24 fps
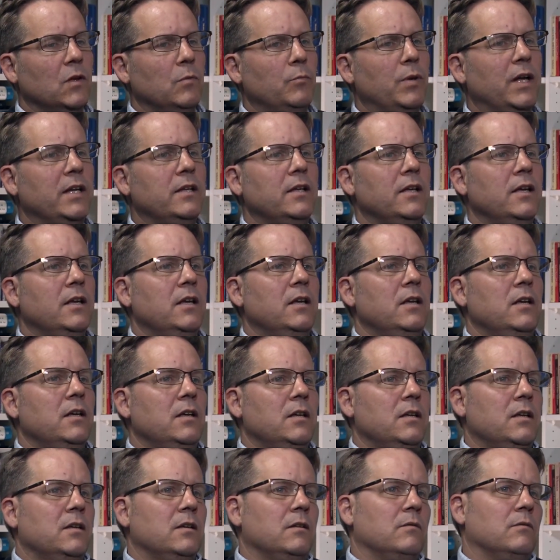
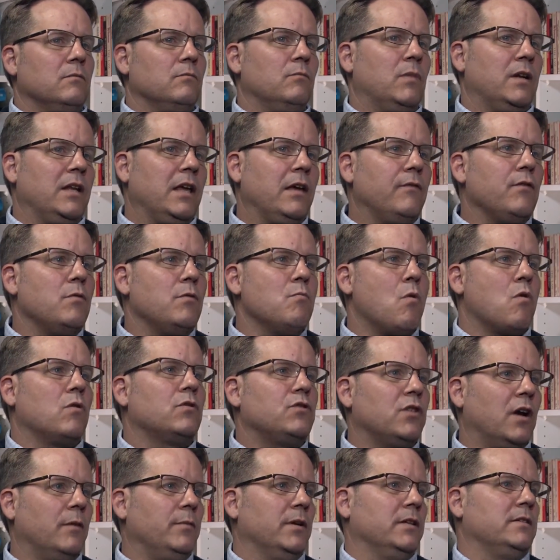But even more
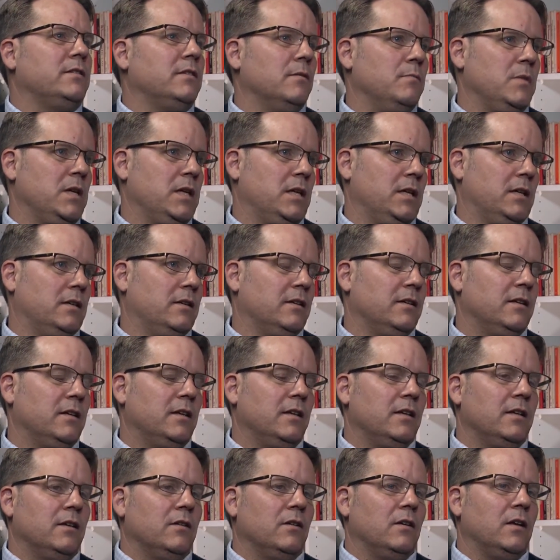troubling to me
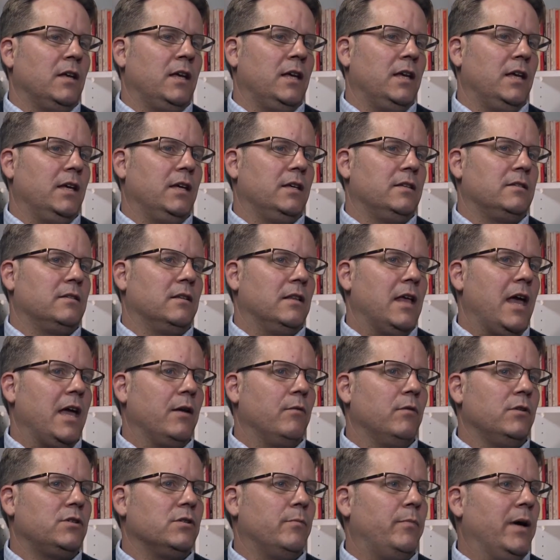is
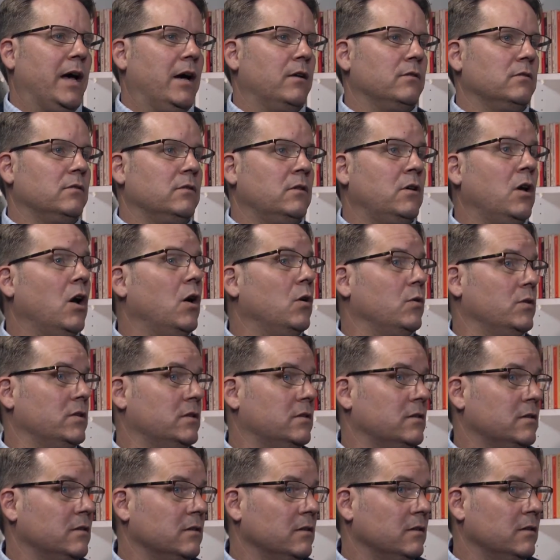language about
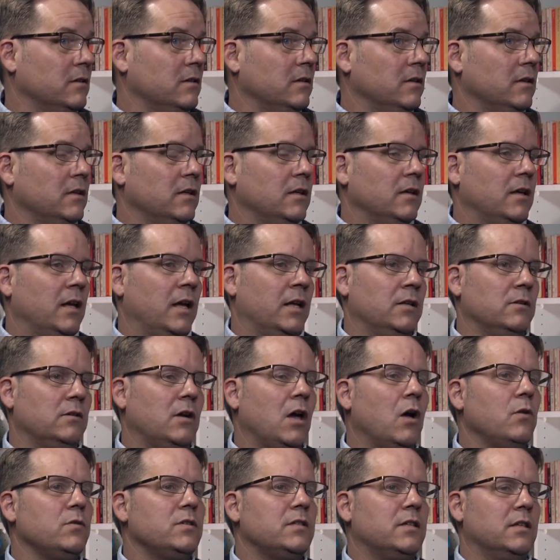COAST. And
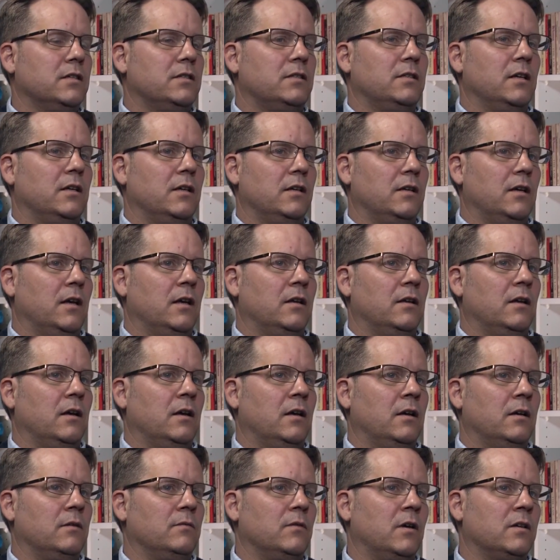COAST is
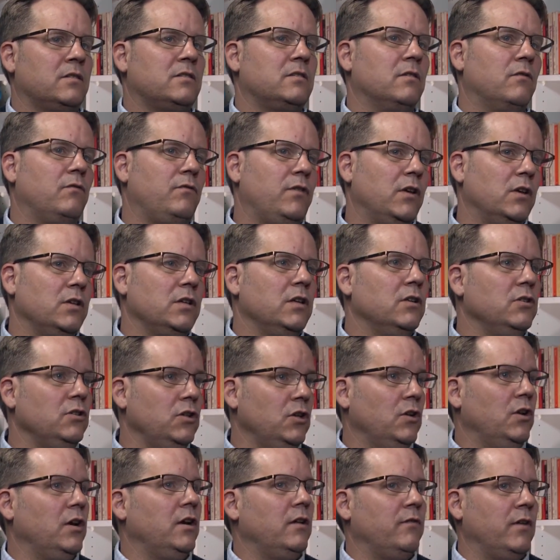a civilian
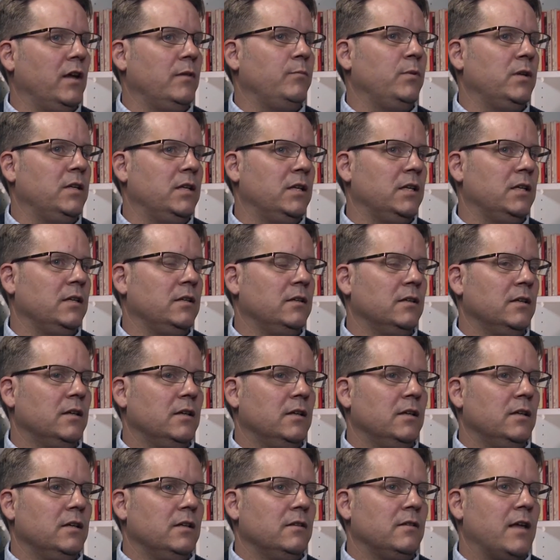unit of APD.
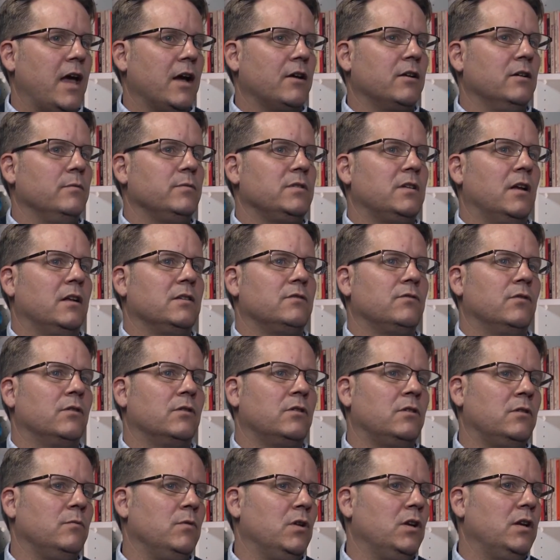The acronym stands for
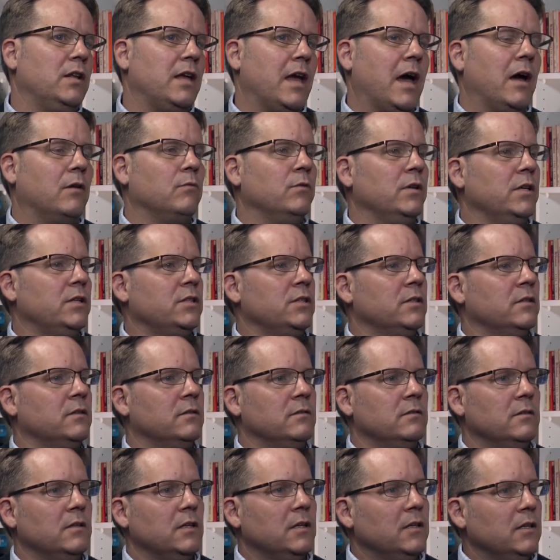Community Outreach,
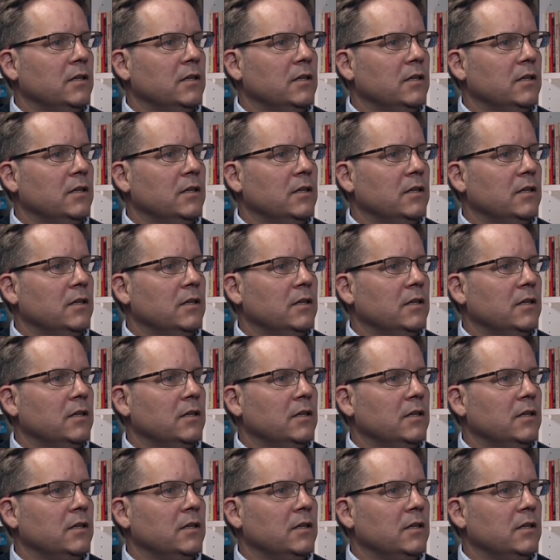and